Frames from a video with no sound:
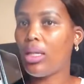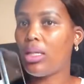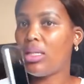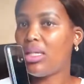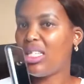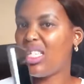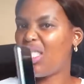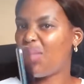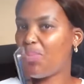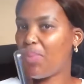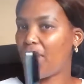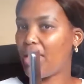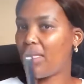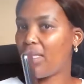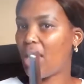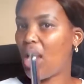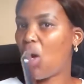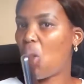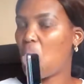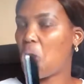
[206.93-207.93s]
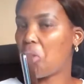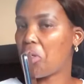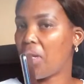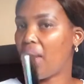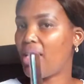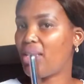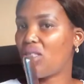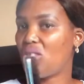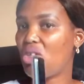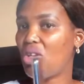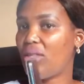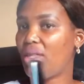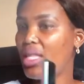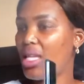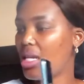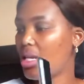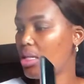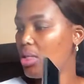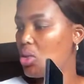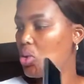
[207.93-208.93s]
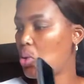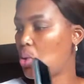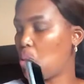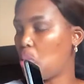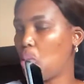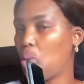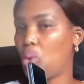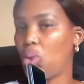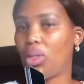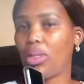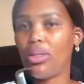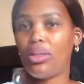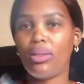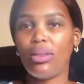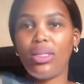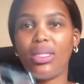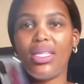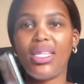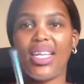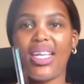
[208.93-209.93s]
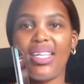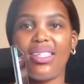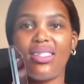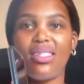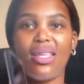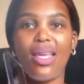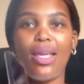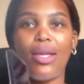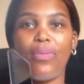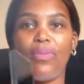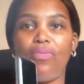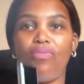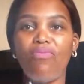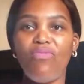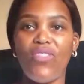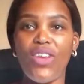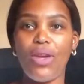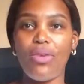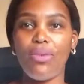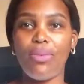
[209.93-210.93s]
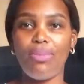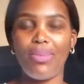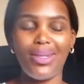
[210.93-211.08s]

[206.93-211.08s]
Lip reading: space sakhona. It's not 32. It has a very